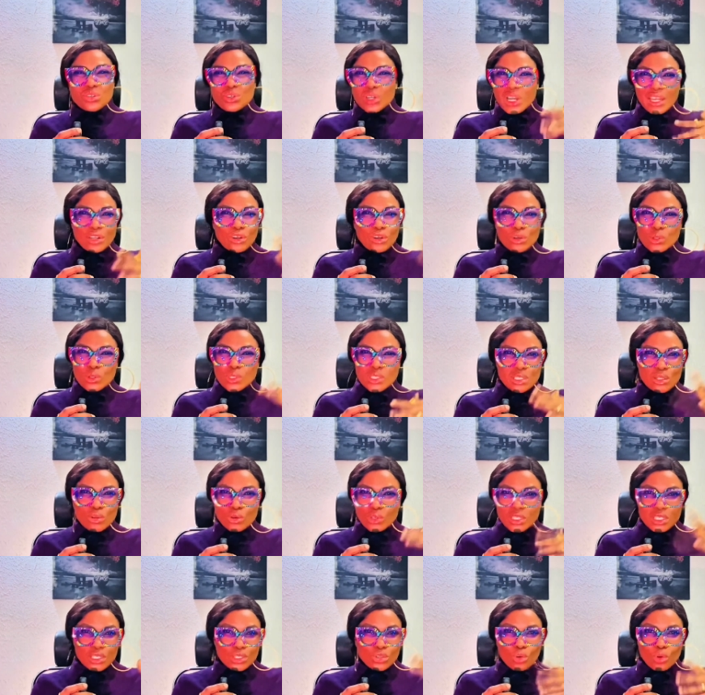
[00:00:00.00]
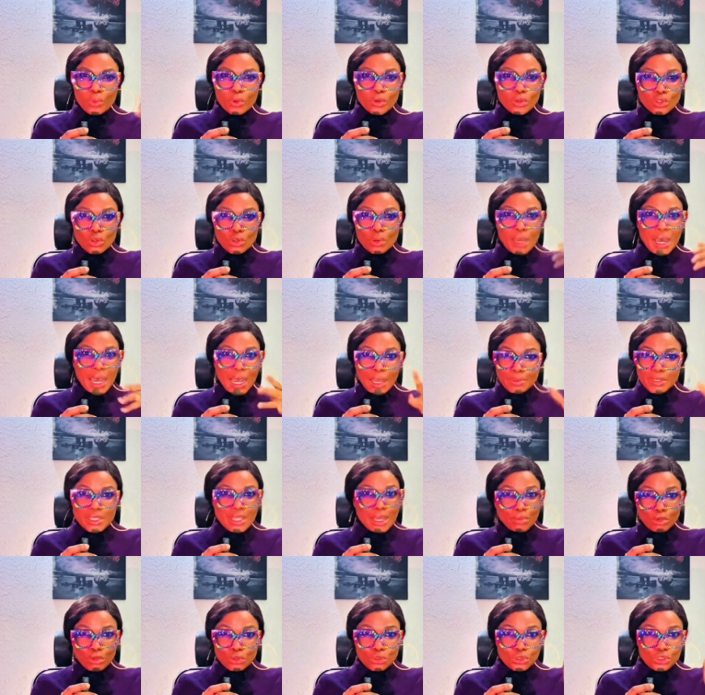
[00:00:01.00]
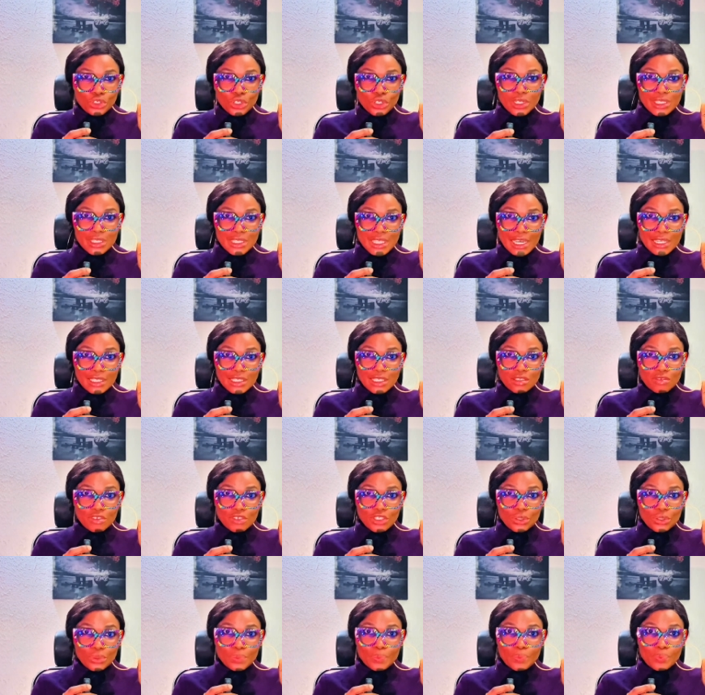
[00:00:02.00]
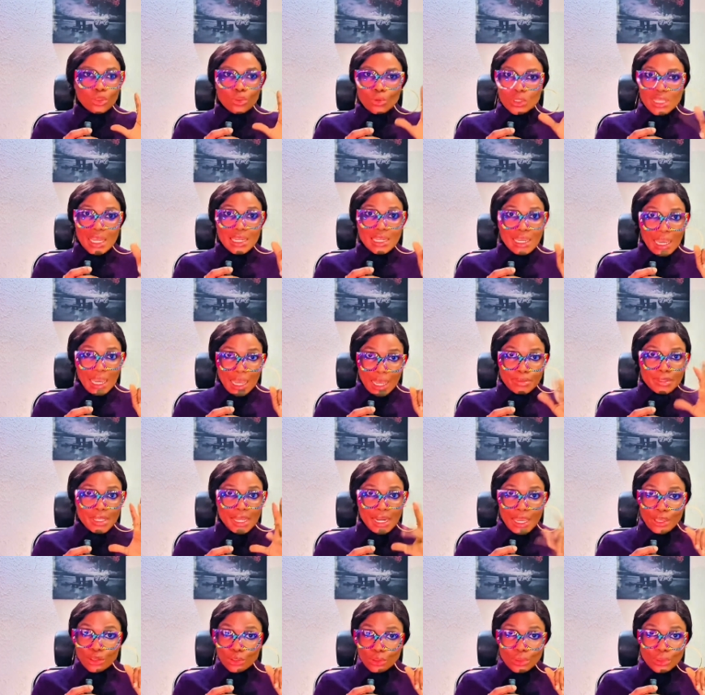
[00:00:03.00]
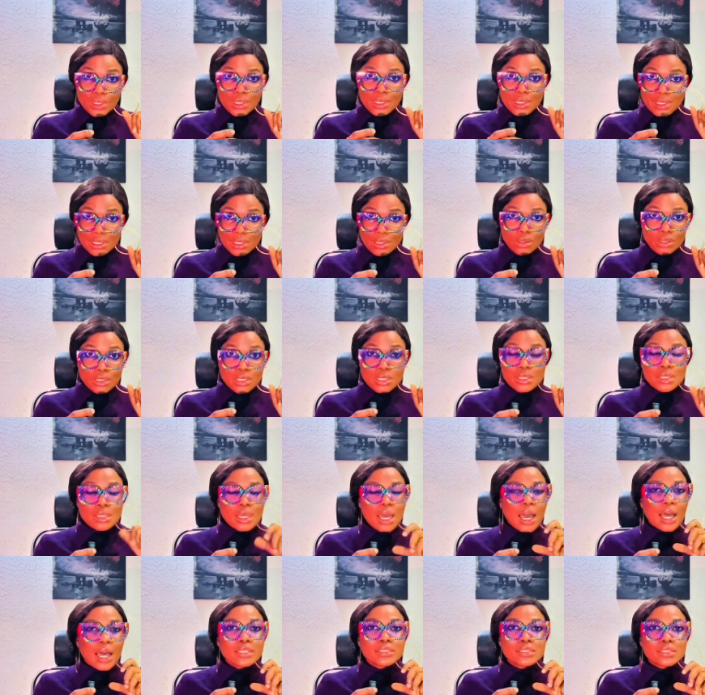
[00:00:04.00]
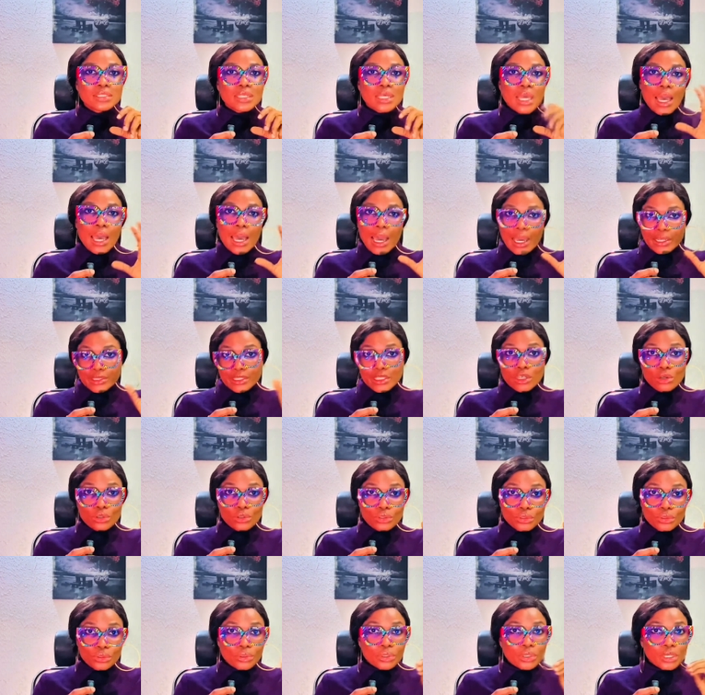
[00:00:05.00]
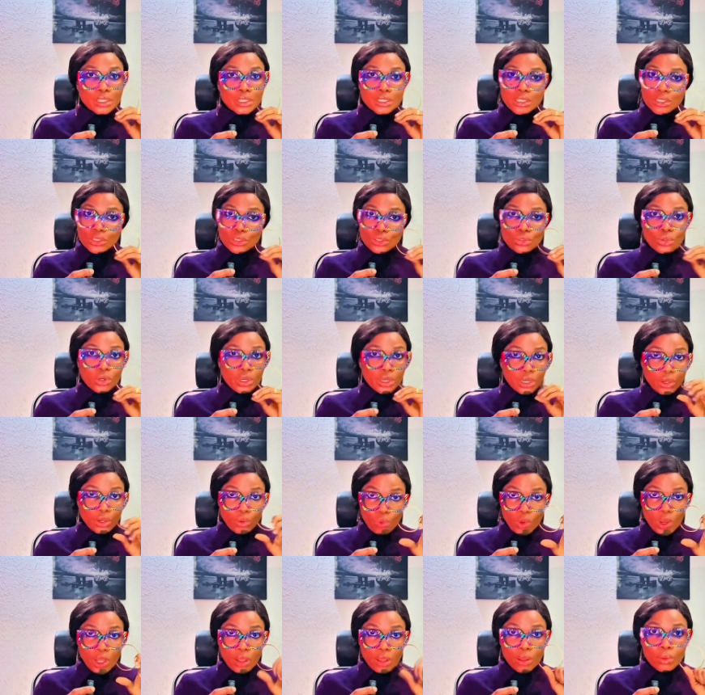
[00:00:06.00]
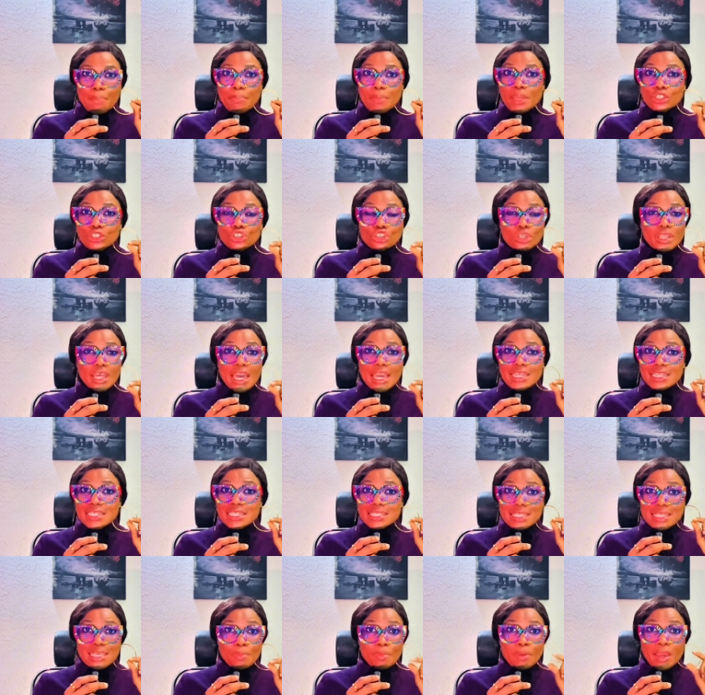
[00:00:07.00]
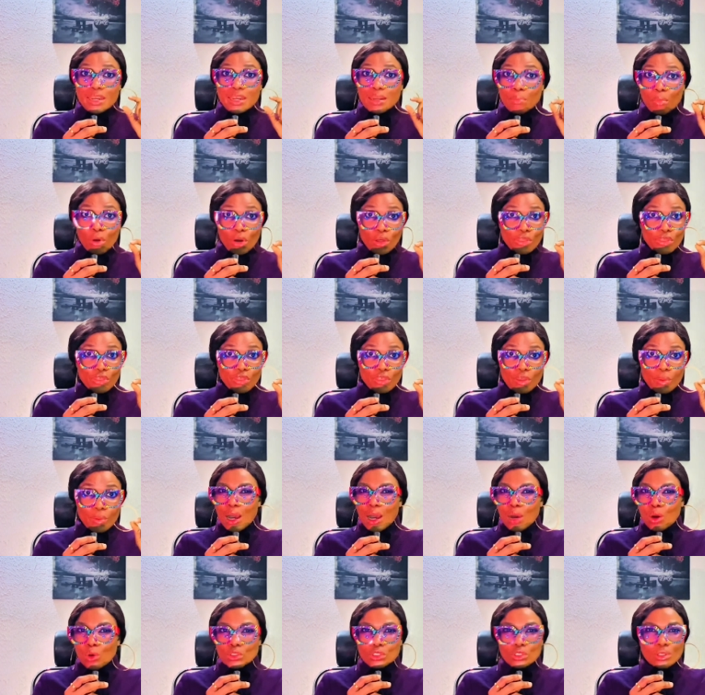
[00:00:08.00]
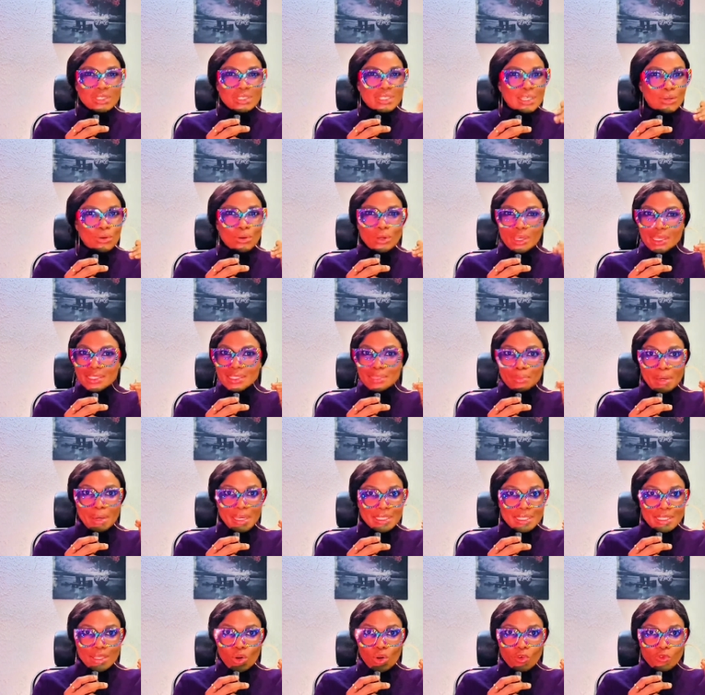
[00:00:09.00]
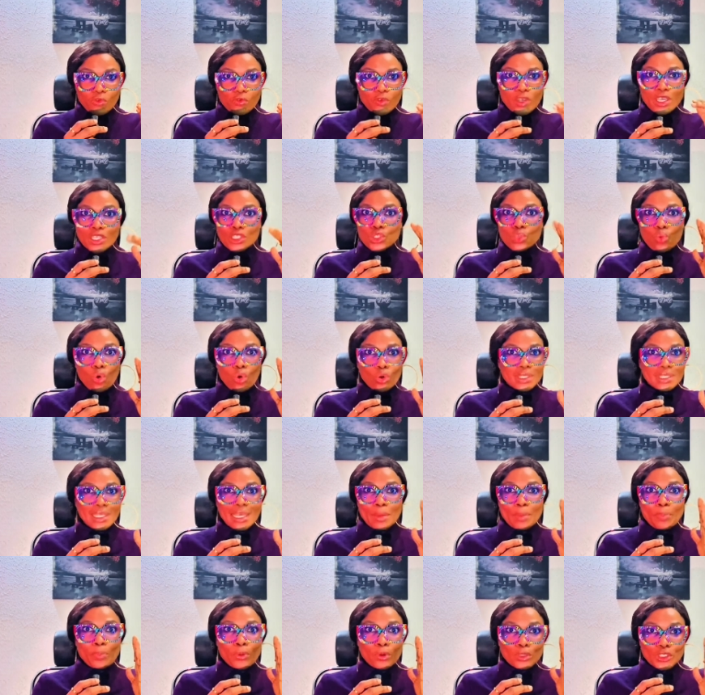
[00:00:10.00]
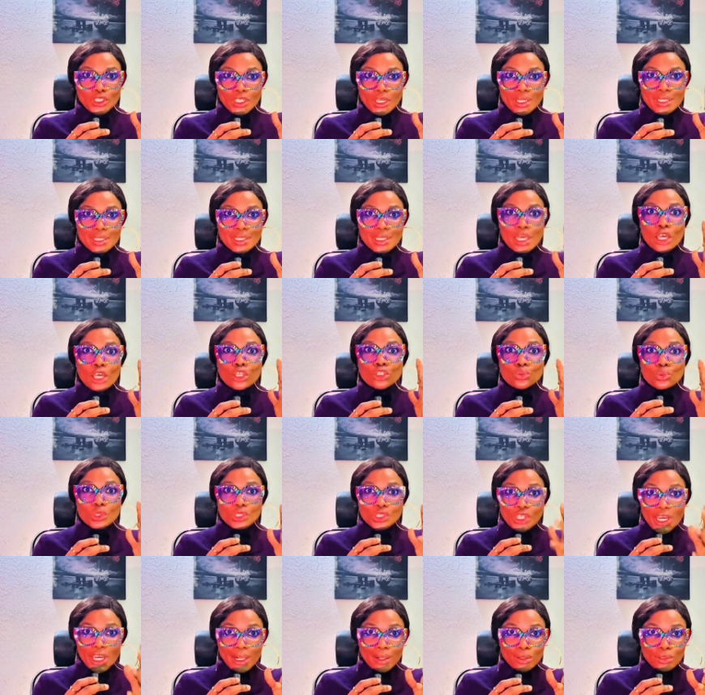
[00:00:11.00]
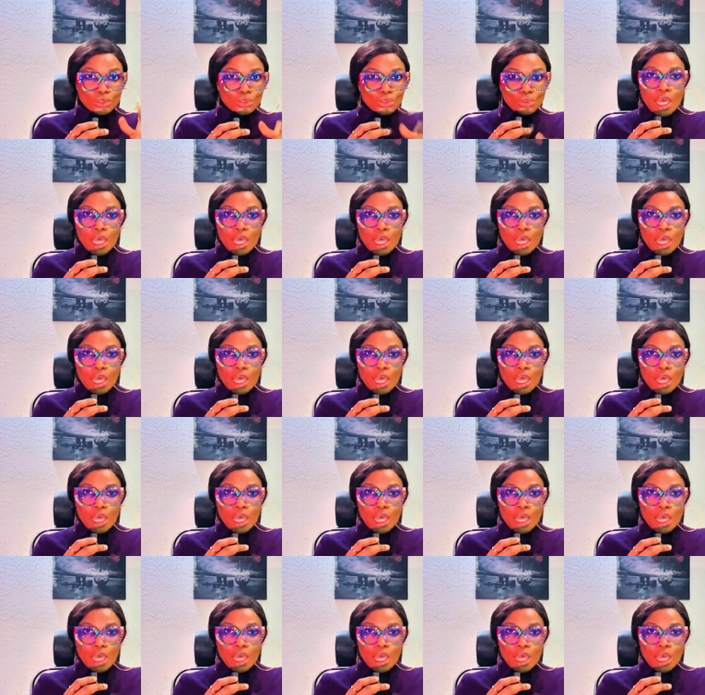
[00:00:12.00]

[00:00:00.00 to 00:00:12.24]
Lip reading: You can always look this up on some apps that I'm going to share later in this video. Those are the apps that I used in starting and I tell you it is doing well. I made sure that I didn't skip any month. I was not second guessing myself. It was a project to a child.